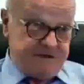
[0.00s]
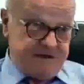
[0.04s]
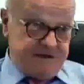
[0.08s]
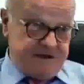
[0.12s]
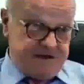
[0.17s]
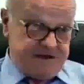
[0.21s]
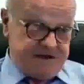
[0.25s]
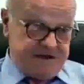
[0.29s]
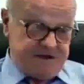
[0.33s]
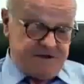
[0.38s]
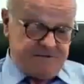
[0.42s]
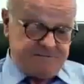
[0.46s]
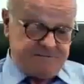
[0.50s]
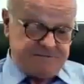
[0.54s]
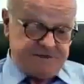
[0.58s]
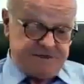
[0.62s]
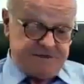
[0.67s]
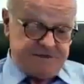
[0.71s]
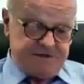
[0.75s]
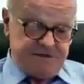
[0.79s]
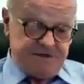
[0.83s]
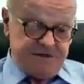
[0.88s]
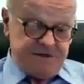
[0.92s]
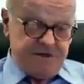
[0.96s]
of the
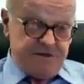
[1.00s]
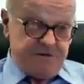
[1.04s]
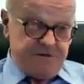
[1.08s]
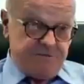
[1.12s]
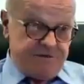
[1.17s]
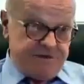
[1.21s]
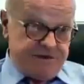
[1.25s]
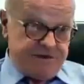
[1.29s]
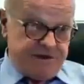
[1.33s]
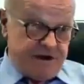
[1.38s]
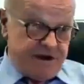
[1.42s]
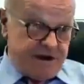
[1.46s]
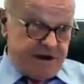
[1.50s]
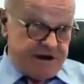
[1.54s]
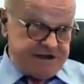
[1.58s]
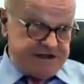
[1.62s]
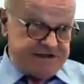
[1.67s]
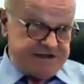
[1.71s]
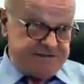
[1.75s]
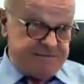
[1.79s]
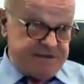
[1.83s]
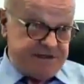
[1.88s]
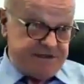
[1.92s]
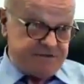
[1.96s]
helicopter with the
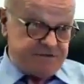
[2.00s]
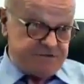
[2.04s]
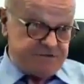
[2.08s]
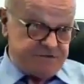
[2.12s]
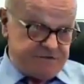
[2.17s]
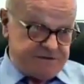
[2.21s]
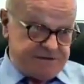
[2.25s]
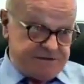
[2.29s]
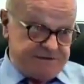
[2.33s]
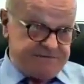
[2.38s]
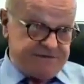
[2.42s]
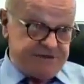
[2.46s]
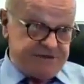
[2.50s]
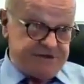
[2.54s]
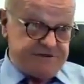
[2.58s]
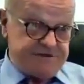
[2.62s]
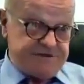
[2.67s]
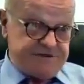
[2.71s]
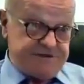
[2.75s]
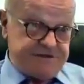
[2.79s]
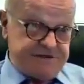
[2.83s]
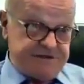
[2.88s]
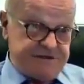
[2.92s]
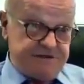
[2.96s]
high-speed cruise
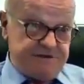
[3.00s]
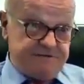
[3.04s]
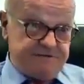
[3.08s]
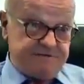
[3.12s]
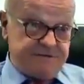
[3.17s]
efficiency